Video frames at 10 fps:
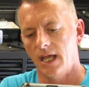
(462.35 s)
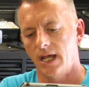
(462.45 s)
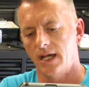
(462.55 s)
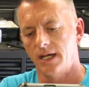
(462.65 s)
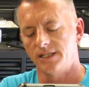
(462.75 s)

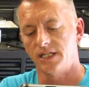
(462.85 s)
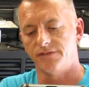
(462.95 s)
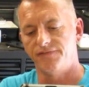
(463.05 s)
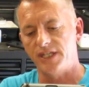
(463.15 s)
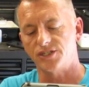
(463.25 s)
The
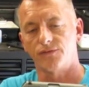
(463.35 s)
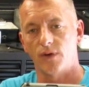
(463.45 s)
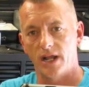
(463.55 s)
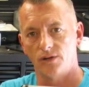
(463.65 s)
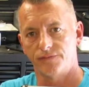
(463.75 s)
defensive
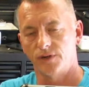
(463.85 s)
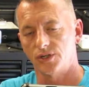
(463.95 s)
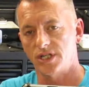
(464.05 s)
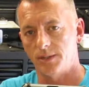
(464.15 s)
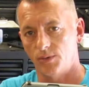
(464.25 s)
round, for
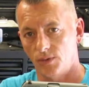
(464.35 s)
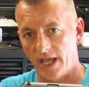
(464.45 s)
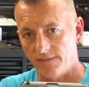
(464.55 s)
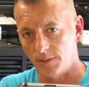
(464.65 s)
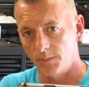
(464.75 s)
example, I
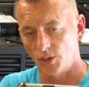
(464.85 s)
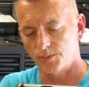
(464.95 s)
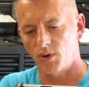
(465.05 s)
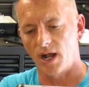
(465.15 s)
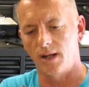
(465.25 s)
have the
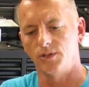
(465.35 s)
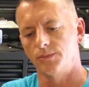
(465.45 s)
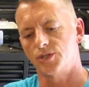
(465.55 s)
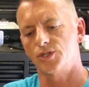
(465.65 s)
most problems.